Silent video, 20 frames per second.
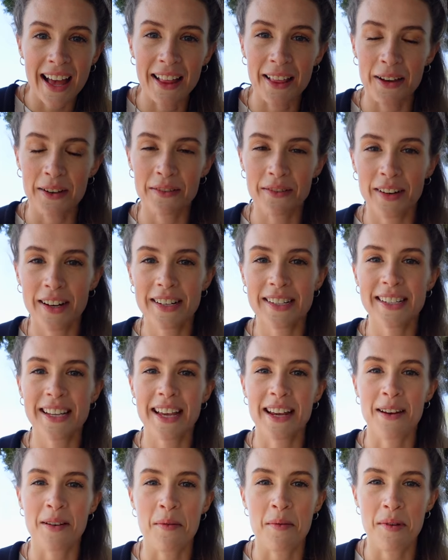Hello friends
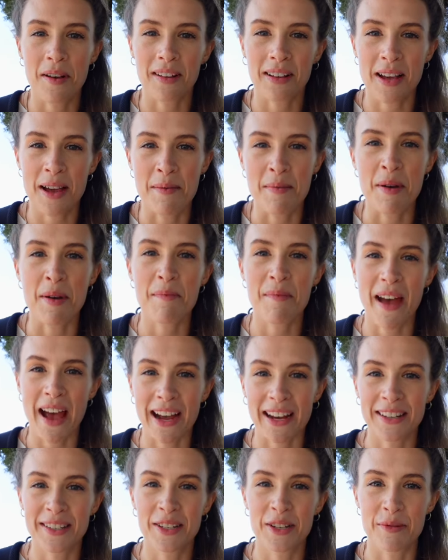and welcome
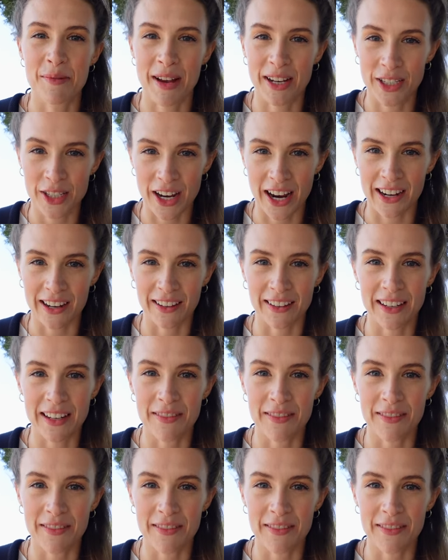back to my channel.